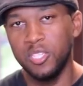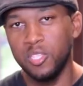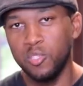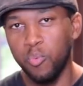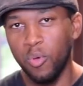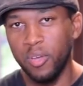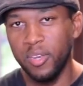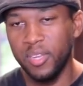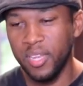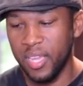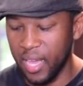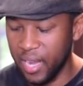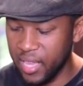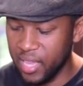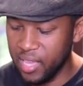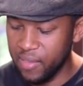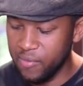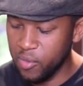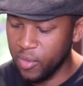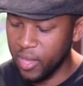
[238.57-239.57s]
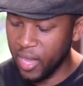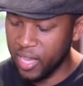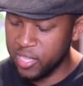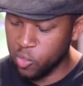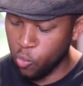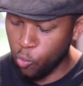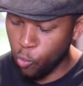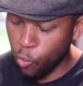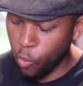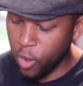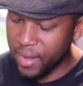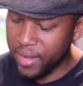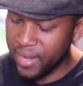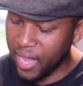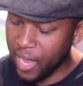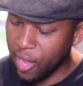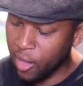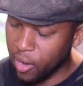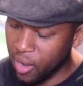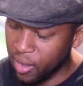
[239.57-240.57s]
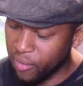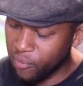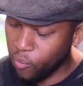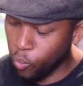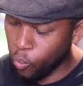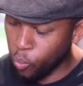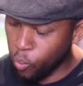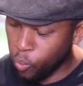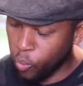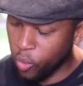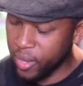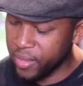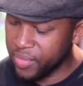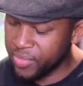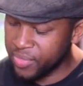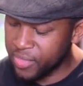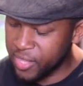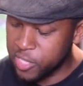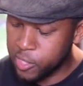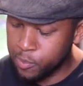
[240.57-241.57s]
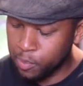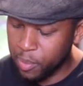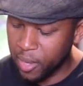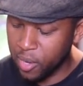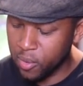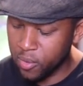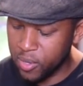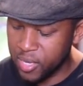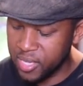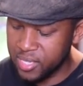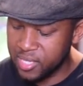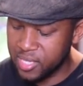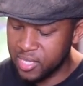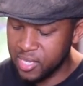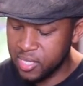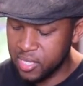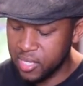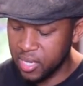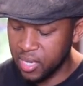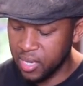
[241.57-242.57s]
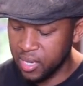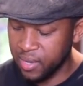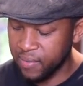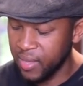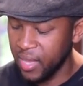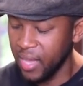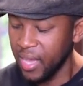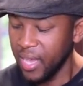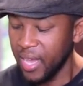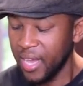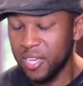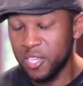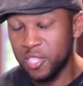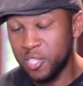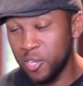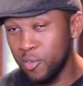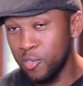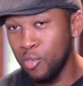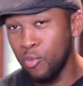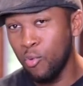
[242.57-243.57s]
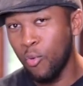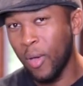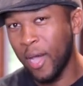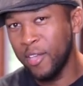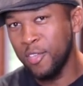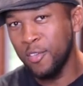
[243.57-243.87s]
I just wanted to kind of give you guys a rundown of what this pedal consists of and show you why